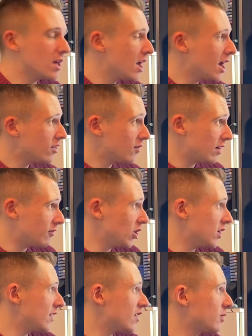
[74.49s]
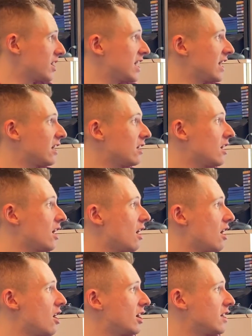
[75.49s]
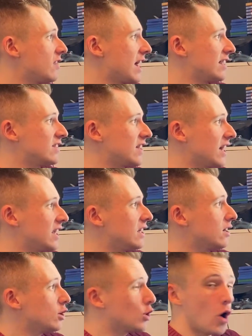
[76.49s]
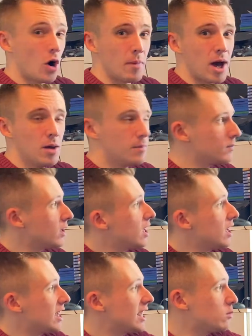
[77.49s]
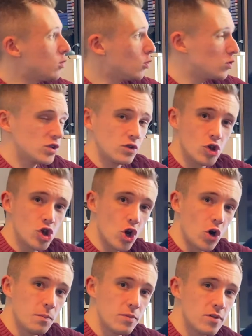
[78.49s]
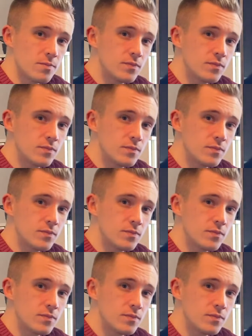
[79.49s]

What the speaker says: So if you have a look at this one here, earlier that day, comma, he walked to the shops.